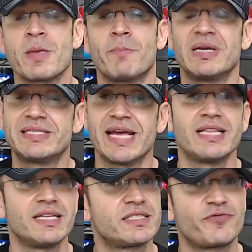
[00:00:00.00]
But
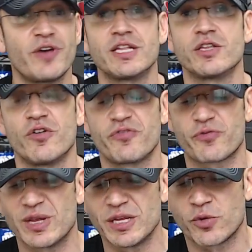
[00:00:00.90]
then it faded off
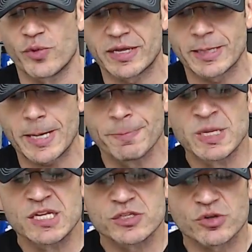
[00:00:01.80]
really quickly.
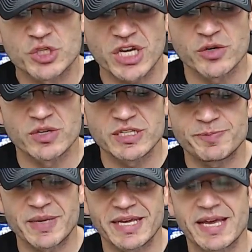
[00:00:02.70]
So generally
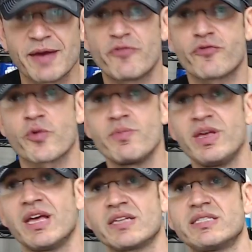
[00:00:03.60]
speaking, for
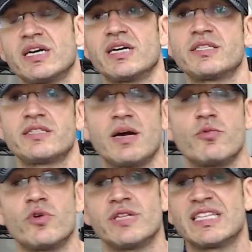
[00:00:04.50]
me as
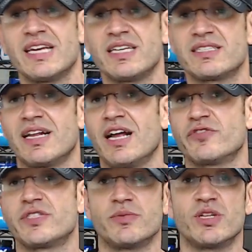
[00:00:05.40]
someone that takes a lot of
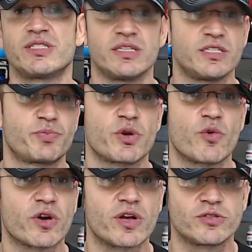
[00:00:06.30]
stimulants in his
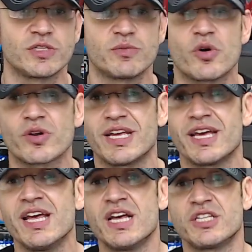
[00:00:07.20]
pre-workout in the
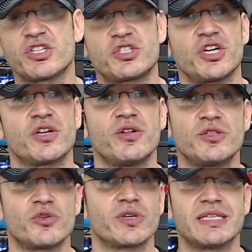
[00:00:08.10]
morning, and just generally
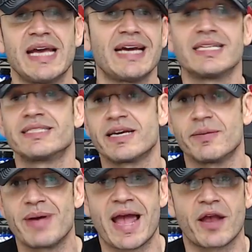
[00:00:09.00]
during the day, I can take a
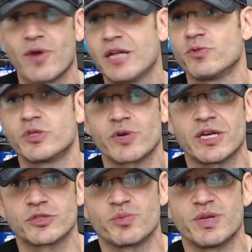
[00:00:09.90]
bang, right? With
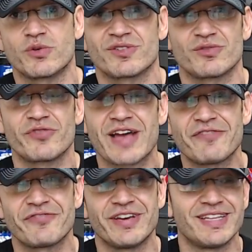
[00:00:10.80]
300 milligrams of
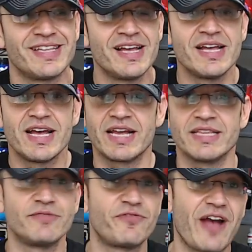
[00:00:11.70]
caffeine
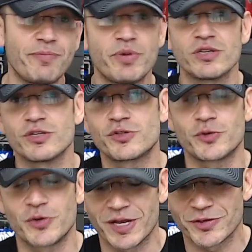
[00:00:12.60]
and fat burners
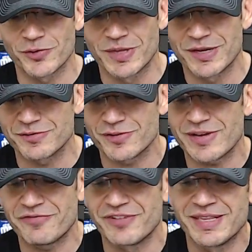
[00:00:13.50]
with 300 milligrams of
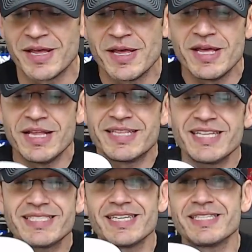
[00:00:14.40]
caffeine.
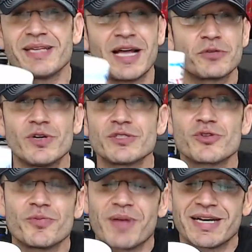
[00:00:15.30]
This is, at 1
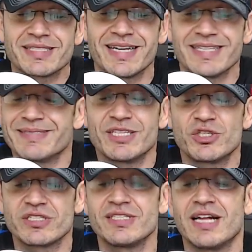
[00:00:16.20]
scoop, like I said, it's
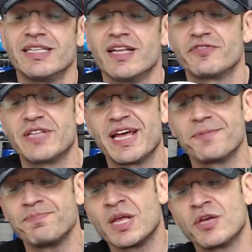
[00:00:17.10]
just not enough.
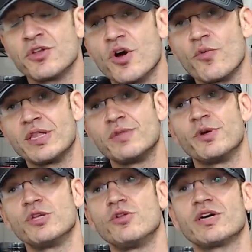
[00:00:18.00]
Then,
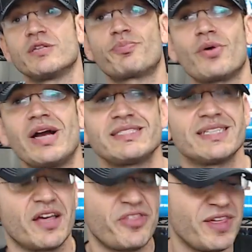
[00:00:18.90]
when you look at the
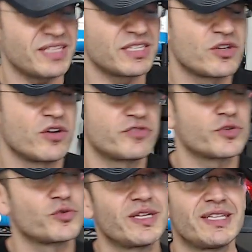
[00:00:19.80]
pricing, I think this goes
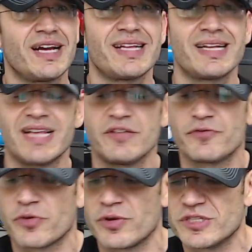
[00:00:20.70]
for $29.99
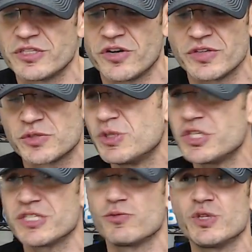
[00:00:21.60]
for 30 servings,
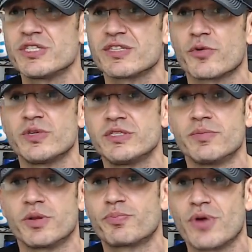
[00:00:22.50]
which is a
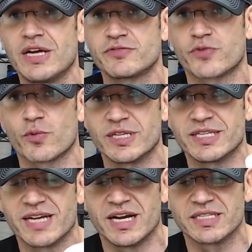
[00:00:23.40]
reasonable price for what
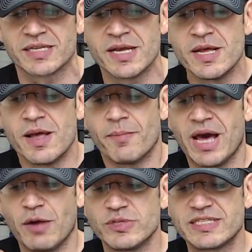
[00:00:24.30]
it does. But
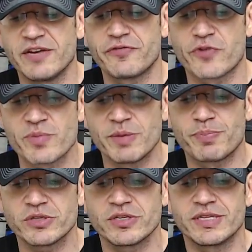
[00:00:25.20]
I would say for me
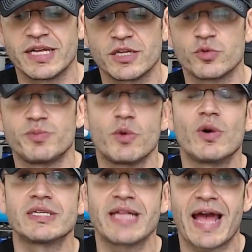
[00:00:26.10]
personally, then it would be
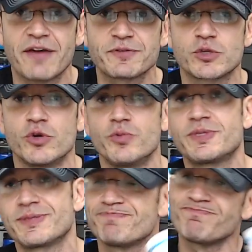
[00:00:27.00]
1.5 scoops.